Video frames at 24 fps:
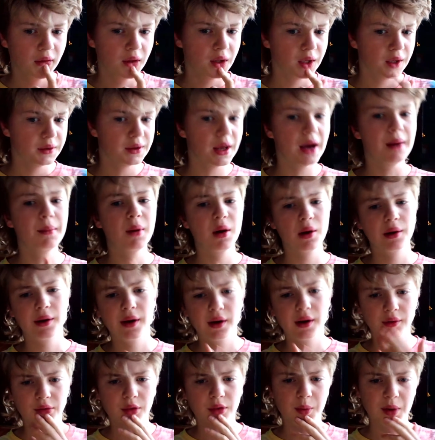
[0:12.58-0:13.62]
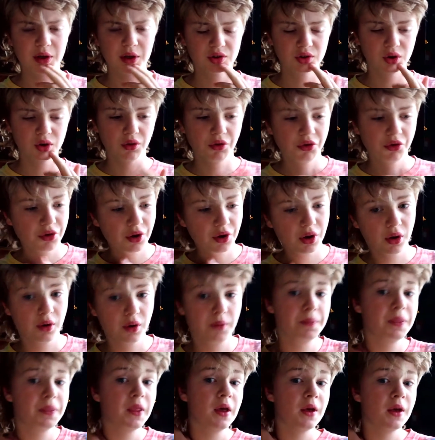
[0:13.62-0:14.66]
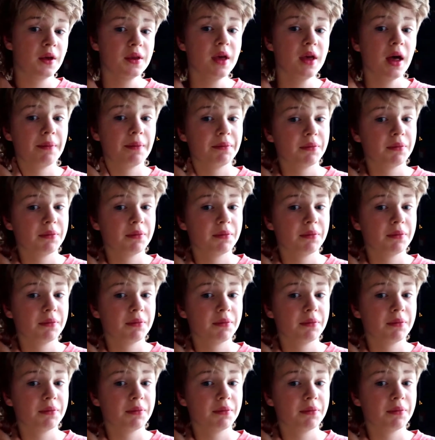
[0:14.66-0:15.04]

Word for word: yeah, my 100 special. So yeah,